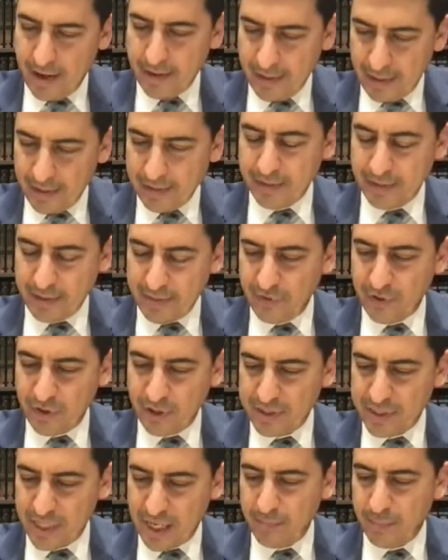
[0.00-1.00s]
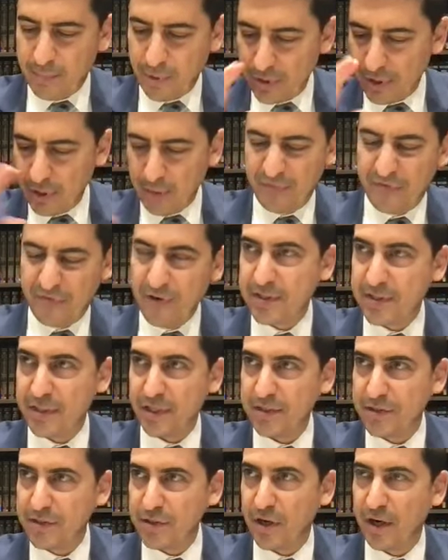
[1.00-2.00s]
I, I didn't give a good example. Let me fix
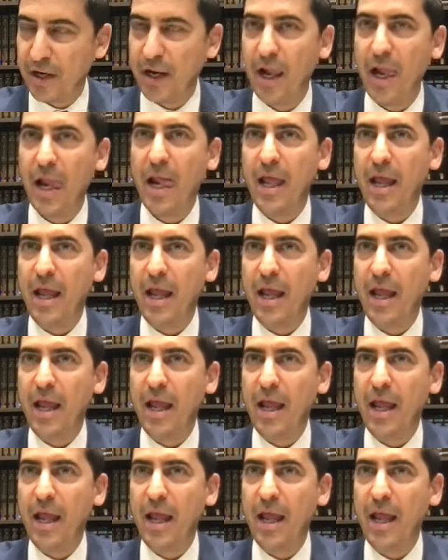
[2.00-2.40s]
it. Sorry.